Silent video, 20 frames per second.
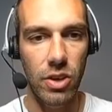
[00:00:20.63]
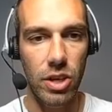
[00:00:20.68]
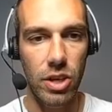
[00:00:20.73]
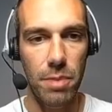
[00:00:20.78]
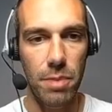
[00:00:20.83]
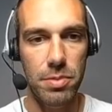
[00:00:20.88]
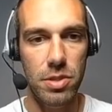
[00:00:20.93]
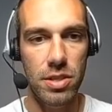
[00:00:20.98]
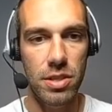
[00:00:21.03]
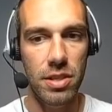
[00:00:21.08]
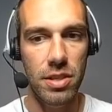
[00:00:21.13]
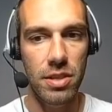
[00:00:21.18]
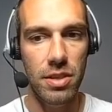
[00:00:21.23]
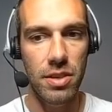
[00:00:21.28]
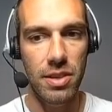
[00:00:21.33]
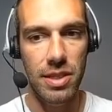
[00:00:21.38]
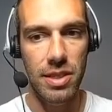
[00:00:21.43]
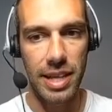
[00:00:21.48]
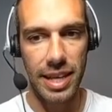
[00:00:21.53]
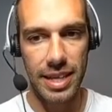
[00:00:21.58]
the little cups
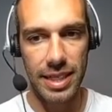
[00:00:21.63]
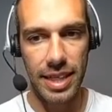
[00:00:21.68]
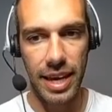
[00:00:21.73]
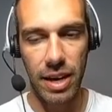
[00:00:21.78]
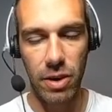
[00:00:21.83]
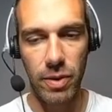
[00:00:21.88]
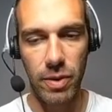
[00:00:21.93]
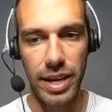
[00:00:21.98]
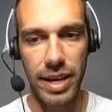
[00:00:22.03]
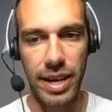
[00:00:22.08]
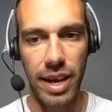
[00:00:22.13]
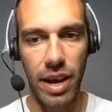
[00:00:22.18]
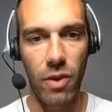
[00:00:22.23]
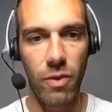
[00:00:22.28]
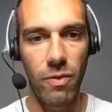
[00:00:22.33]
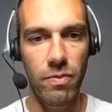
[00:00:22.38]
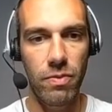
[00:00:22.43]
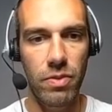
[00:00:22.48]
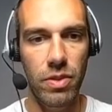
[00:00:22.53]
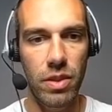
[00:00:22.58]
like they are right
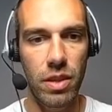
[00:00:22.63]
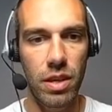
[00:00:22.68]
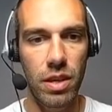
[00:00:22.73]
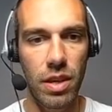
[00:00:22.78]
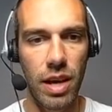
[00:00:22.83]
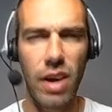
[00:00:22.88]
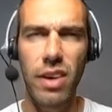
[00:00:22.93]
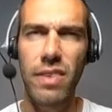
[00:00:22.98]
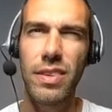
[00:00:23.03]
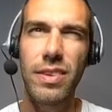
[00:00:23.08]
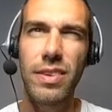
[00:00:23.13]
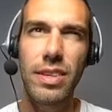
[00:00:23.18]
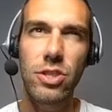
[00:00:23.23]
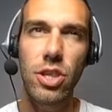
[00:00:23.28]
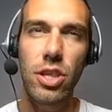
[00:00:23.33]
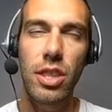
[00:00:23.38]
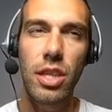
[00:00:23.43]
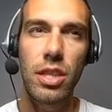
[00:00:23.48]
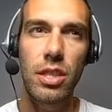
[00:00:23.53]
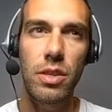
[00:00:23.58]
now. I don't
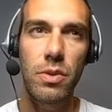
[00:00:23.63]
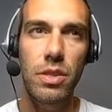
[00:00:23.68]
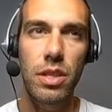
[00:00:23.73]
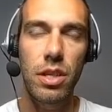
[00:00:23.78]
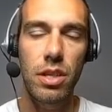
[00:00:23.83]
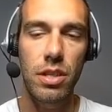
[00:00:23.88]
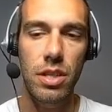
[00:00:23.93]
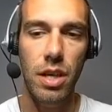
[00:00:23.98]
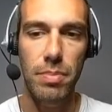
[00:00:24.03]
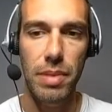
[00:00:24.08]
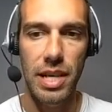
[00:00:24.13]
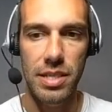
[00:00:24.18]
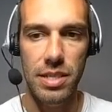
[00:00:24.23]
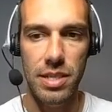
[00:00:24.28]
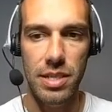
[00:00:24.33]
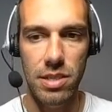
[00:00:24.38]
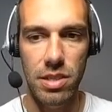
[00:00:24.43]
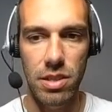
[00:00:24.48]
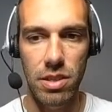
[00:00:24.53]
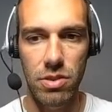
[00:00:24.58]
even actually think there was Little
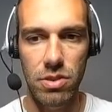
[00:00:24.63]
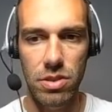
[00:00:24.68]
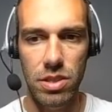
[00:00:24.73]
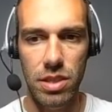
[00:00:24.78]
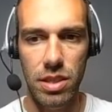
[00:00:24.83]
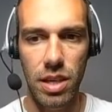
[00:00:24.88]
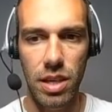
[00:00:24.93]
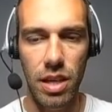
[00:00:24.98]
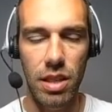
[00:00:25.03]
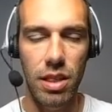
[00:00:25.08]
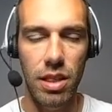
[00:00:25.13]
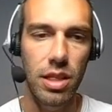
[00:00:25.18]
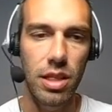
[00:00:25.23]
Cup last season. There was